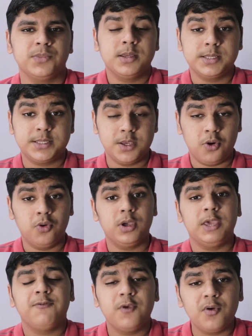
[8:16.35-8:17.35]
So
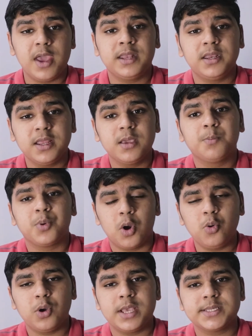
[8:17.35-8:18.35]
if you're editing
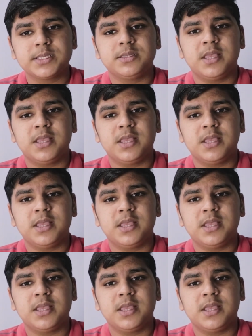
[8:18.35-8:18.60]
ProRes,